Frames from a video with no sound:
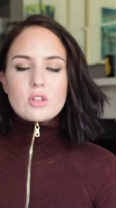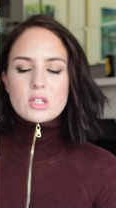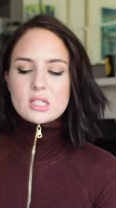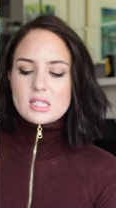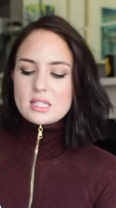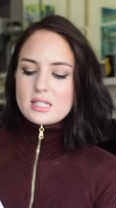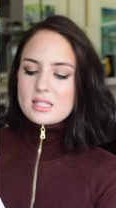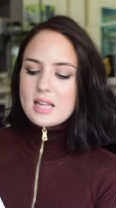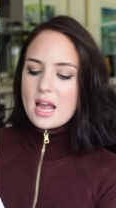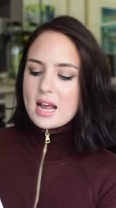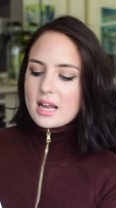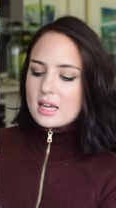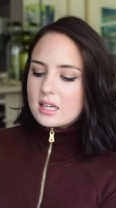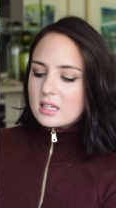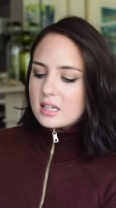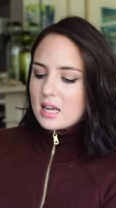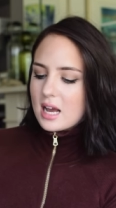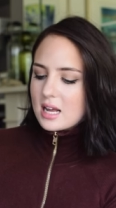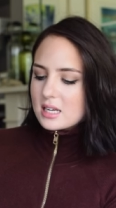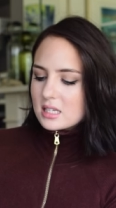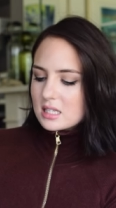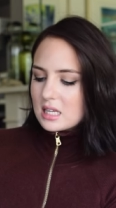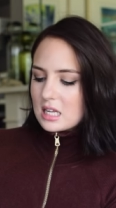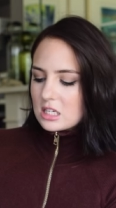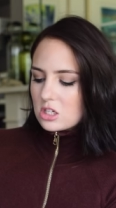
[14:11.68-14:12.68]
The second
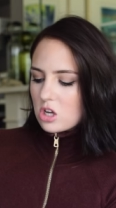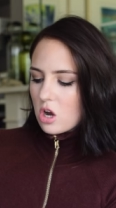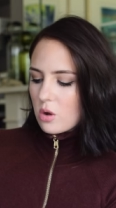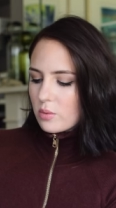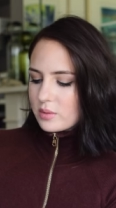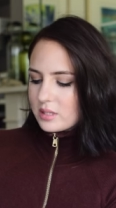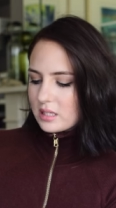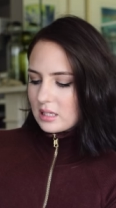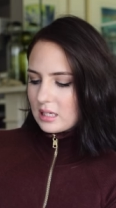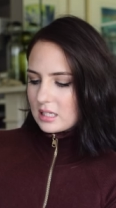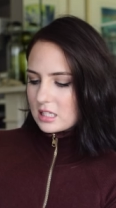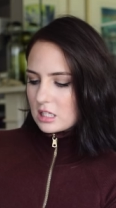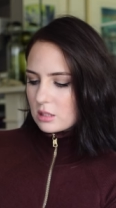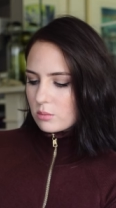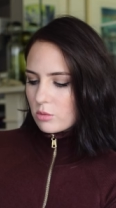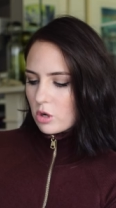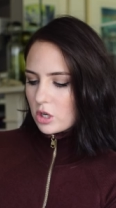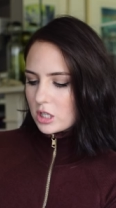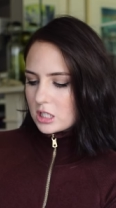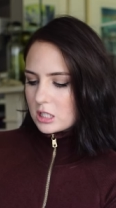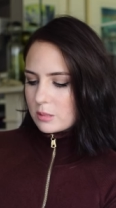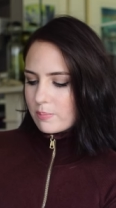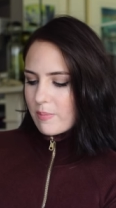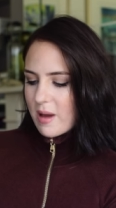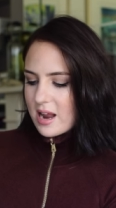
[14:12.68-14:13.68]
candle I've got was a little more
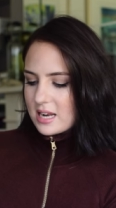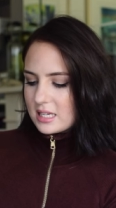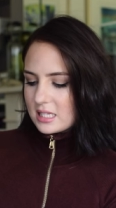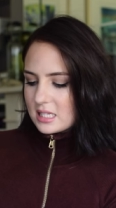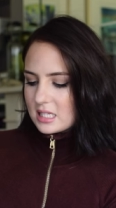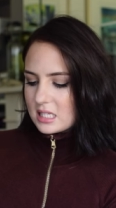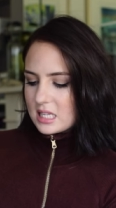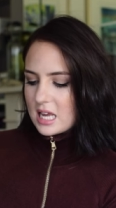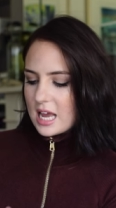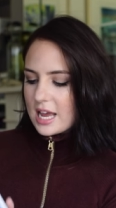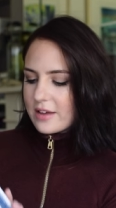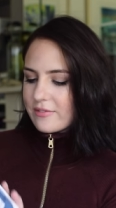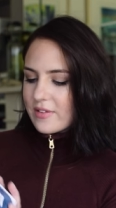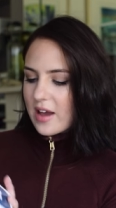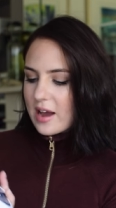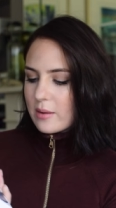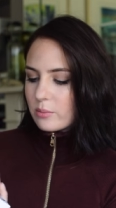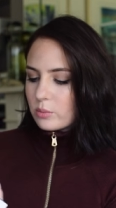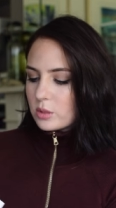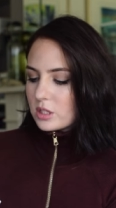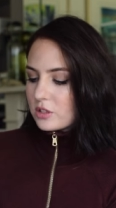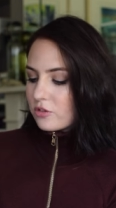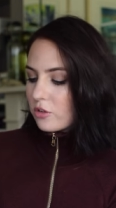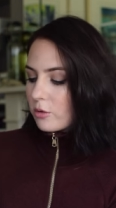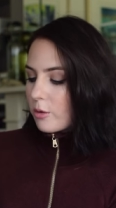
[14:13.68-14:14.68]
expensive and
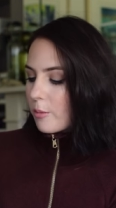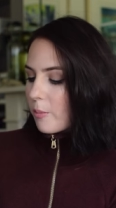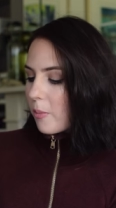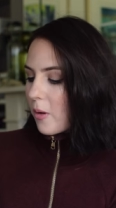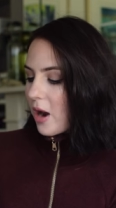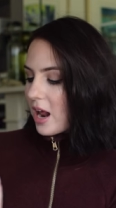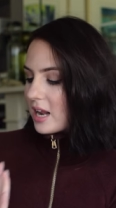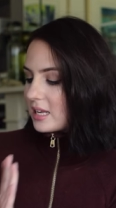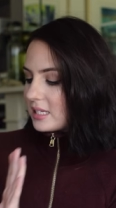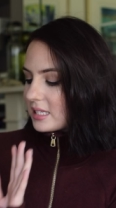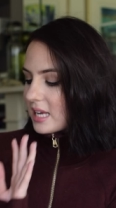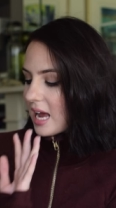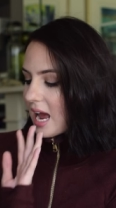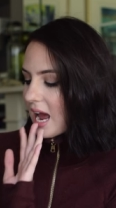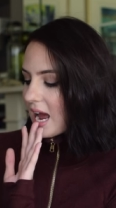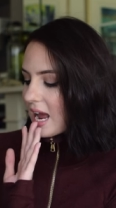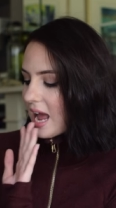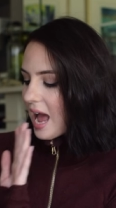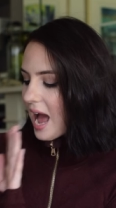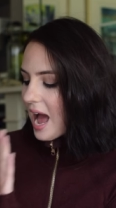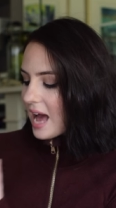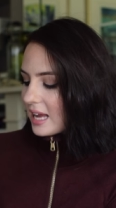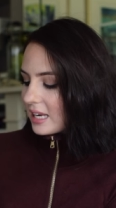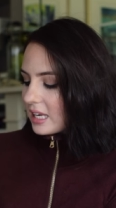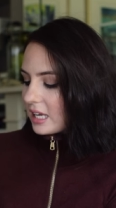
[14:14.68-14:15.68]
was from a brand I
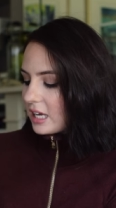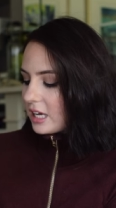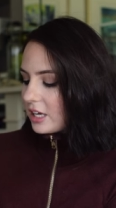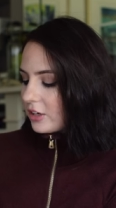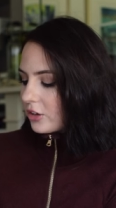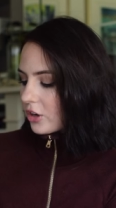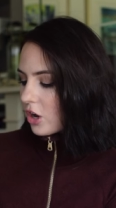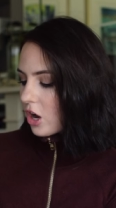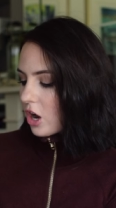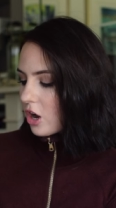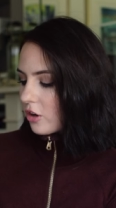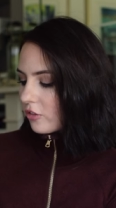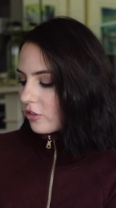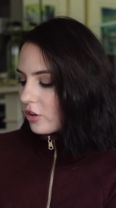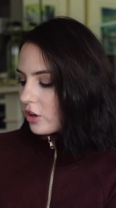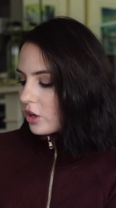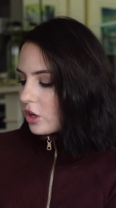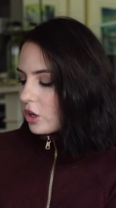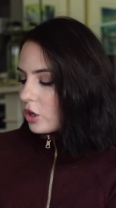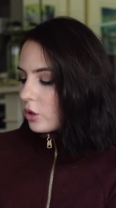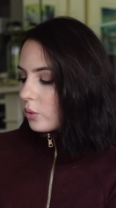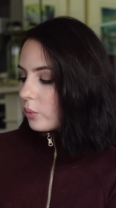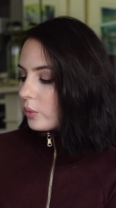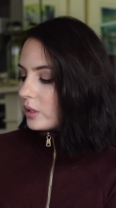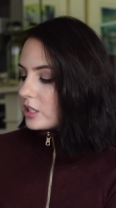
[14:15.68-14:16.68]
had heard of
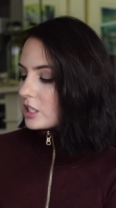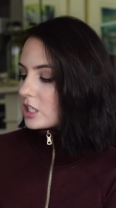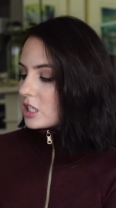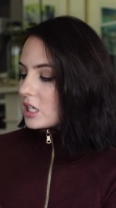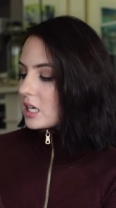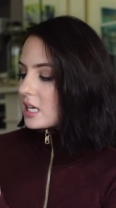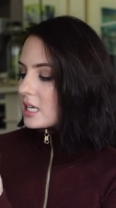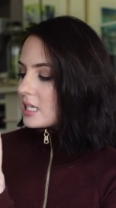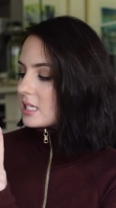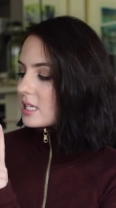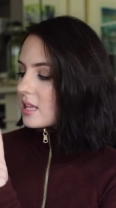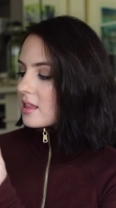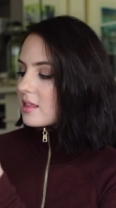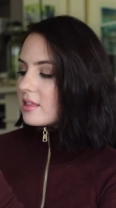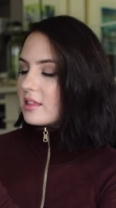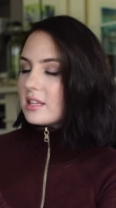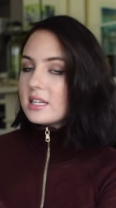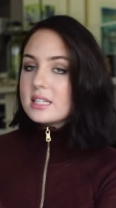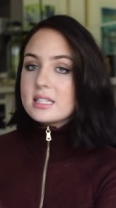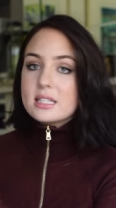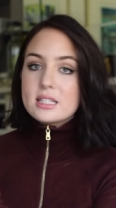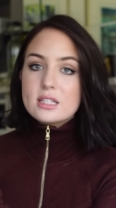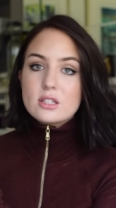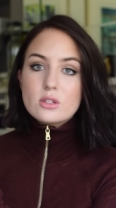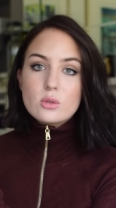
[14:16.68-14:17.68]
which is
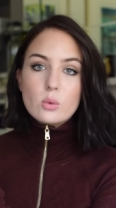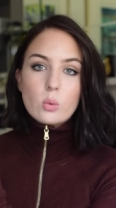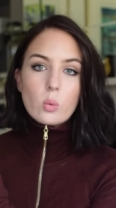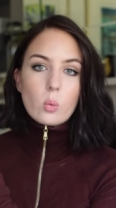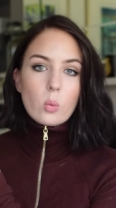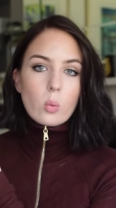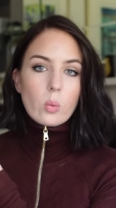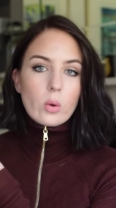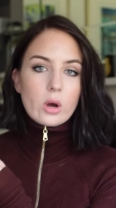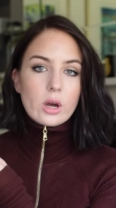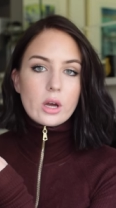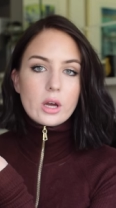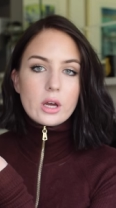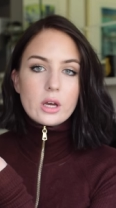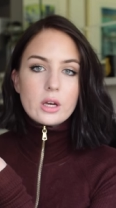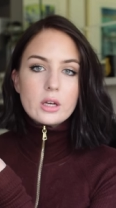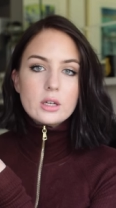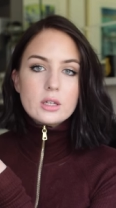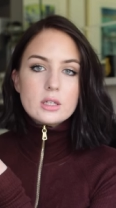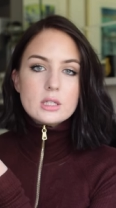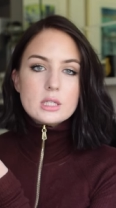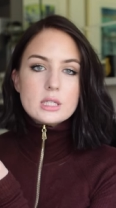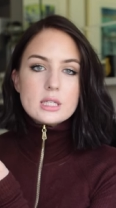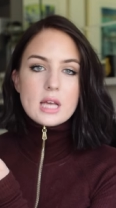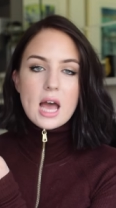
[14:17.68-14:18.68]
This
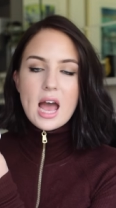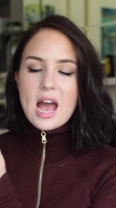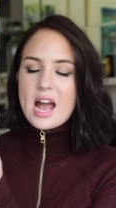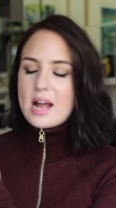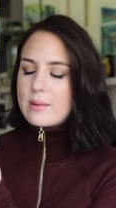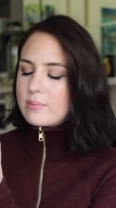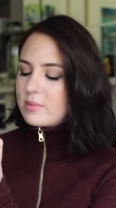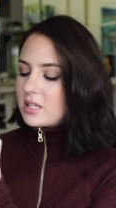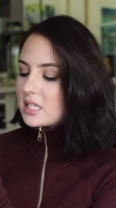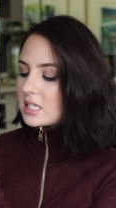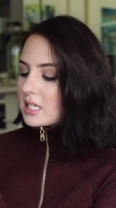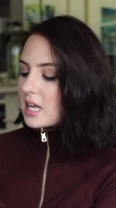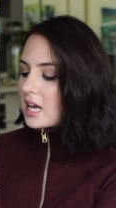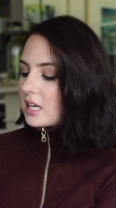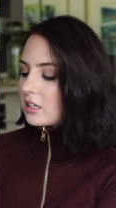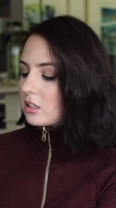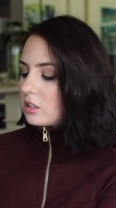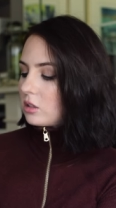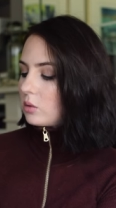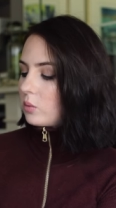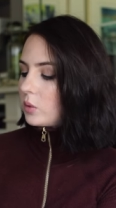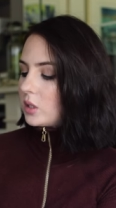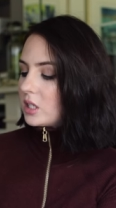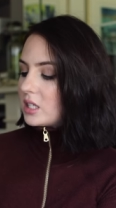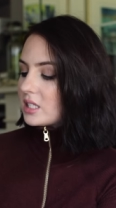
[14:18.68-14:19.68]
Works. And um, this
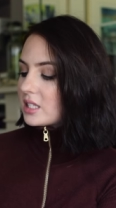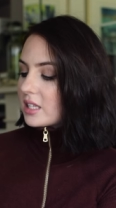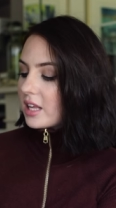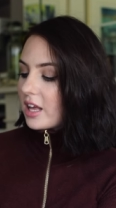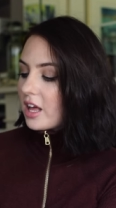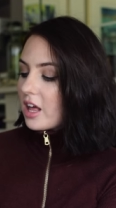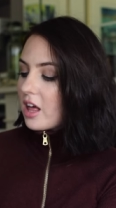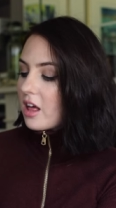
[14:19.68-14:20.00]
candle was